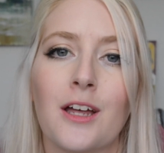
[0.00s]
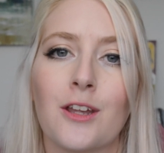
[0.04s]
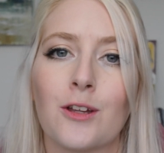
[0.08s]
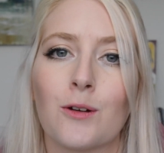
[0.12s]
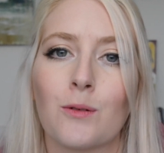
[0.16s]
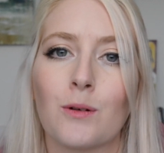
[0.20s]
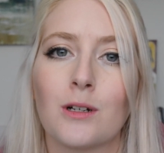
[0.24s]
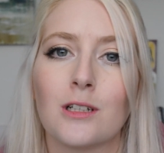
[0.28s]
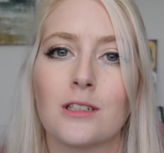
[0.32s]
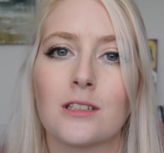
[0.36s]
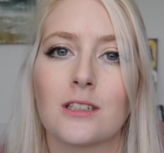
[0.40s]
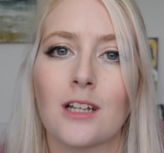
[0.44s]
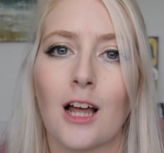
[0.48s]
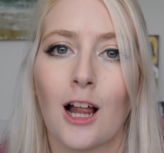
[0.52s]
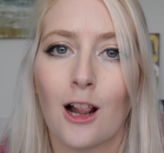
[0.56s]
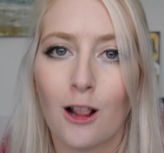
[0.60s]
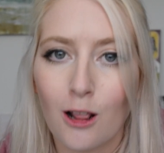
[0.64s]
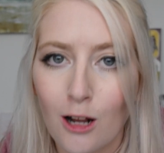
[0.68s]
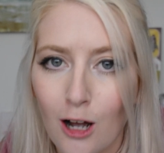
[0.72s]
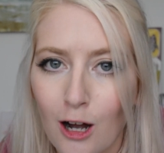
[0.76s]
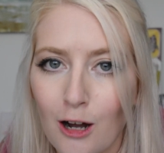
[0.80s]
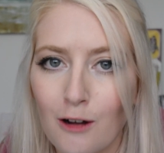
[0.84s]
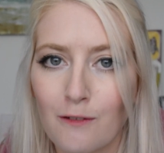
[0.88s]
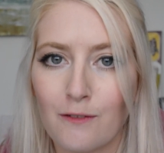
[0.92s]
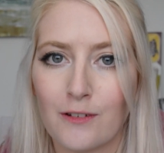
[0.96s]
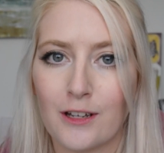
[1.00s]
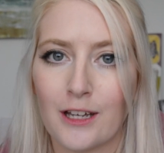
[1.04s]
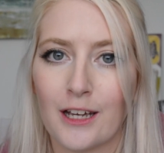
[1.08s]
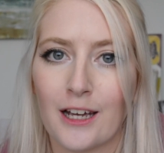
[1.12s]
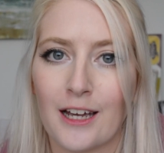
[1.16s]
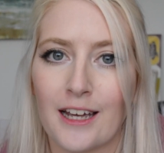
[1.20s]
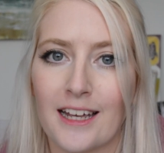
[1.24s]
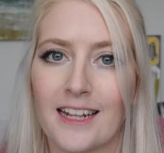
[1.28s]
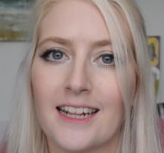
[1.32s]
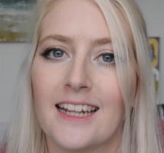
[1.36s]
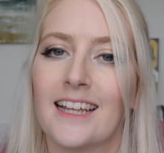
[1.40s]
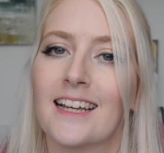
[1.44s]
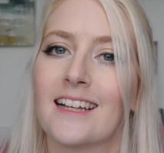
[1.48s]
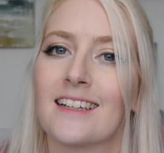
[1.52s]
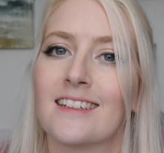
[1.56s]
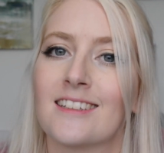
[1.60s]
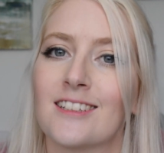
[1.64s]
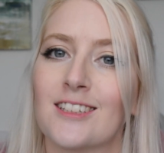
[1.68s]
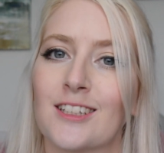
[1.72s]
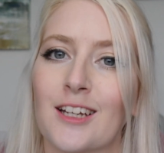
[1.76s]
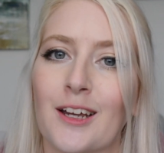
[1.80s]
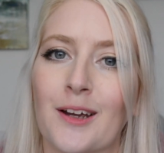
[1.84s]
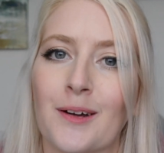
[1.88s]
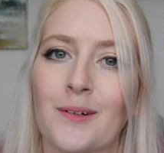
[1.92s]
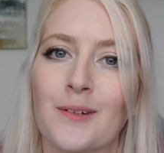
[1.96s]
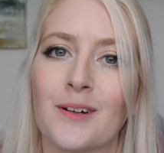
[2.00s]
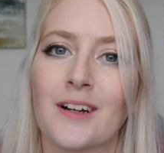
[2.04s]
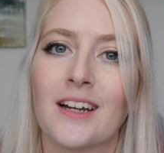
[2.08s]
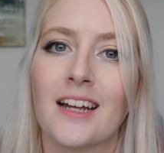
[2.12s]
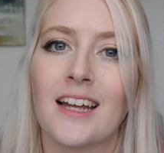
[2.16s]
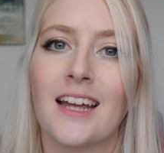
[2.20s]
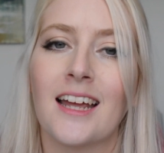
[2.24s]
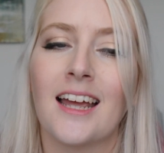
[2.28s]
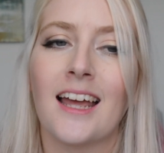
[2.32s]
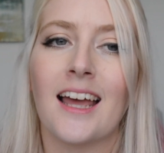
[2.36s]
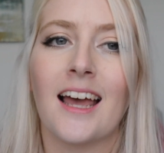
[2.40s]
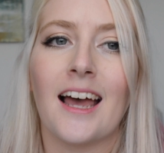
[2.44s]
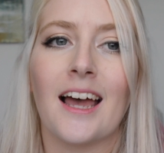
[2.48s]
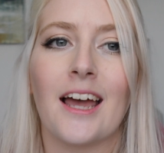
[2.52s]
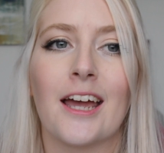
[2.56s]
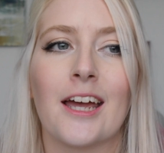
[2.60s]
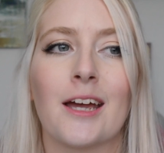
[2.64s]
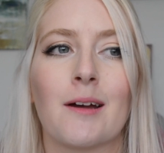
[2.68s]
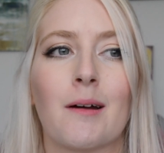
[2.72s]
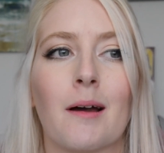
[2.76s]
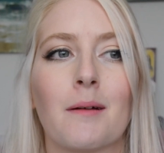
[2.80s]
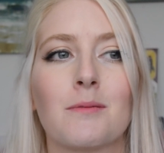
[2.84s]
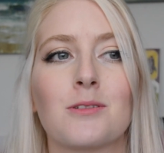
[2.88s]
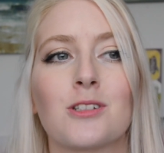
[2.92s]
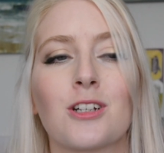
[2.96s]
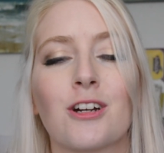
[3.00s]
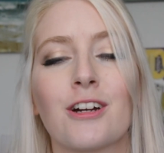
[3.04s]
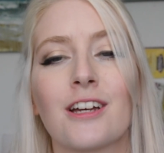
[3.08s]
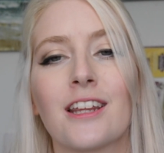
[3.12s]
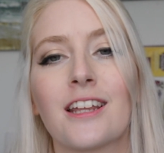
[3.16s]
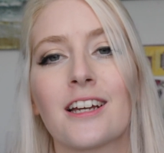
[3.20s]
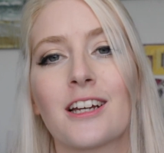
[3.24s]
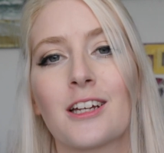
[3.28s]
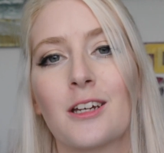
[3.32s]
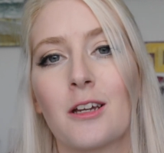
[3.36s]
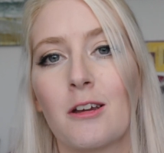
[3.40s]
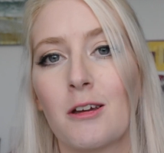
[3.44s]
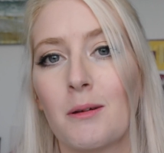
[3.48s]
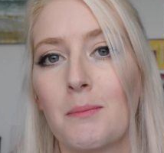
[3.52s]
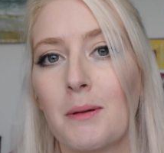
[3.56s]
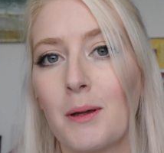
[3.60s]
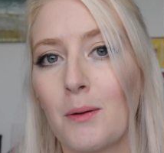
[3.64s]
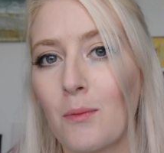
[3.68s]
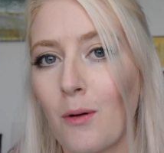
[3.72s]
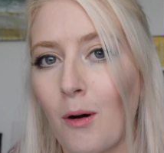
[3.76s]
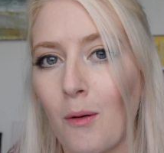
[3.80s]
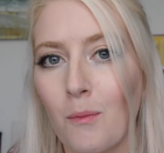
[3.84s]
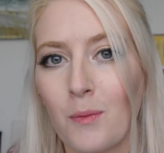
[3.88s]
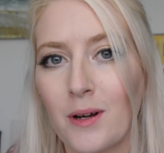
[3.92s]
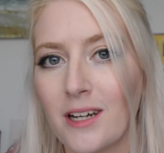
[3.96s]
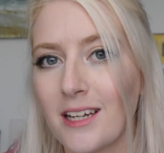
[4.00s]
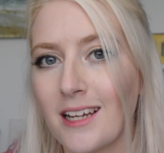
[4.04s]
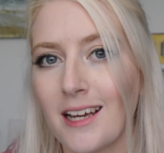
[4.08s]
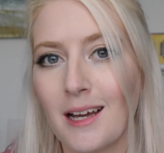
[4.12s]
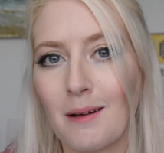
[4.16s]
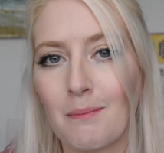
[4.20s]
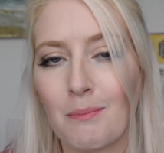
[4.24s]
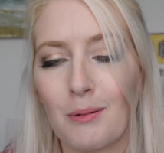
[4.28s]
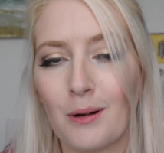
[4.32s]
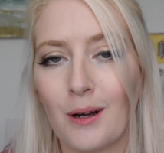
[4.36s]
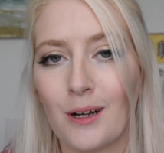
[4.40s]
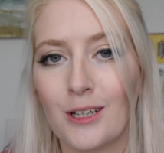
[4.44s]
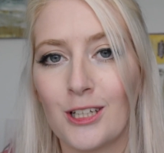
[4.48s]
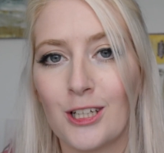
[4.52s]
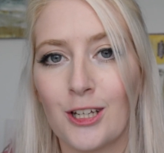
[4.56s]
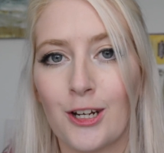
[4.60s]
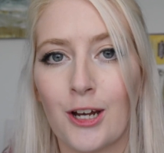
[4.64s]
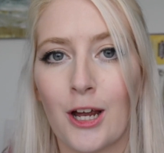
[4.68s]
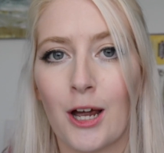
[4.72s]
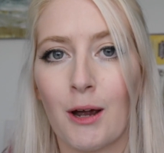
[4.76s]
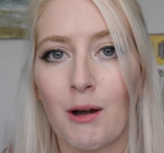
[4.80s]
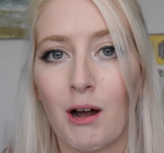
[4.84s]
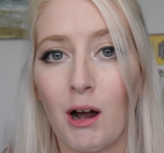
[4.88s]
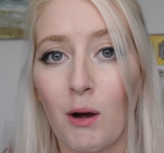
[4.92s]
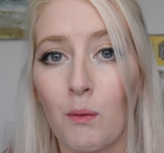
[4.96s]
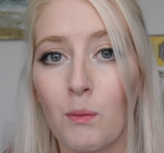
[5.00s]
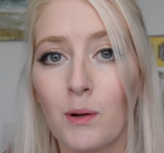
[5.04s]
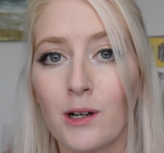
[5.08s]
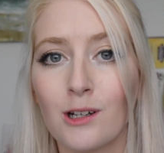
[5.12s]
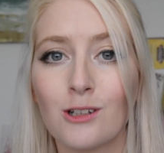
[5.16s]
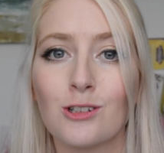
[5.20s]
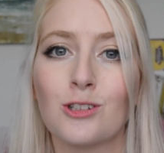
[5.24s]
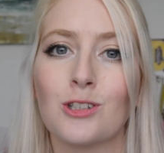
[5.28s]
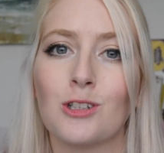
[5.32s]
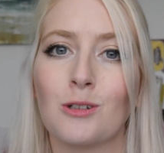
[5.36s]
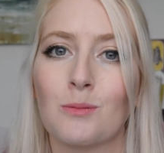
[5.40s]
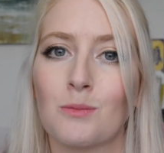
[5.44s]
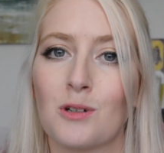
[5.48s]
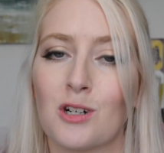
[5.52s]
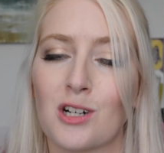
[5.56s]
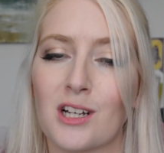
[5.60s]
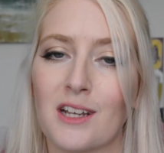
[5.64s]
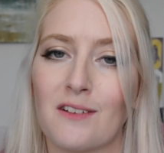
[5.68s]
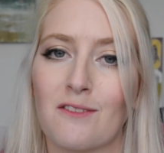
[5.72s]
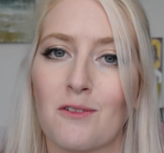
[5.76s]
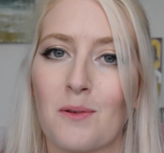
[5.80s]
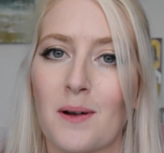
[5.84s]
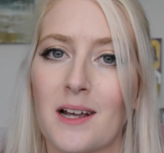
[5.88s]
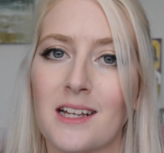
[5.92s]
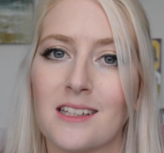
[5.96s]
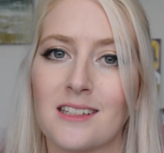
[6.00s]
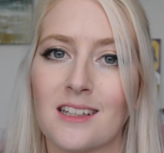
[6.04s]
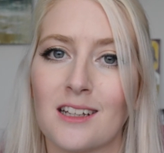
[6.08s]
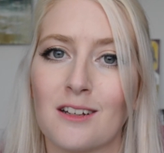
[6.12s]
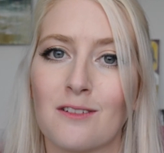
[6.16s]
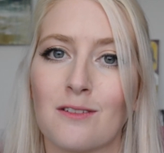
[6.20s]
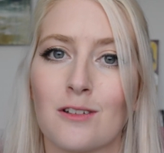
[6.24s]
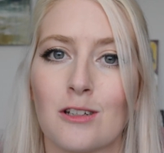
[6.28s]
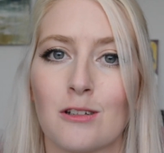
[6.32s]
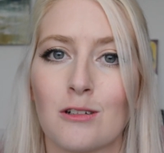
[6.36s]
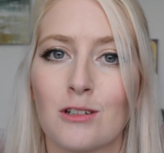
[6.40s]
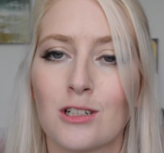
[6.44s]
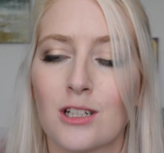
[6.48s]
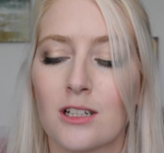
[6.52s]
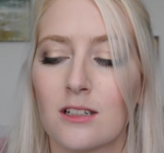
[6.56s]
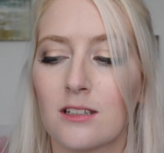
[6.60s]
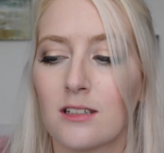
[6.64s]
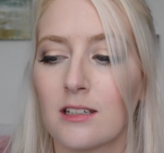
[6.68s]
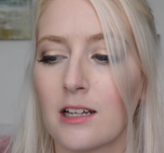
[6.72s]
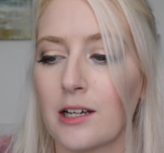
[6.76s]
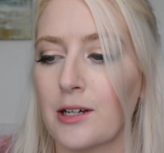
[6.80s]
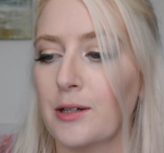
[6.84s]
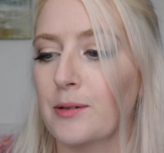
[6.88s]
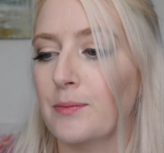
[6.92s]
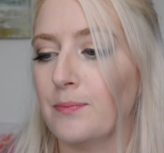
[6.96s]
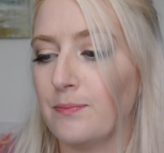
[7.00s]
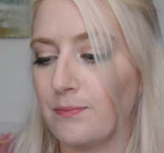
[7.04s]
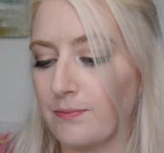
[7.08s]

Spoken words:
There was a lot of you in the end, so I'm sorry there could only be one winner, but you know, I will do more giveaways in the future, so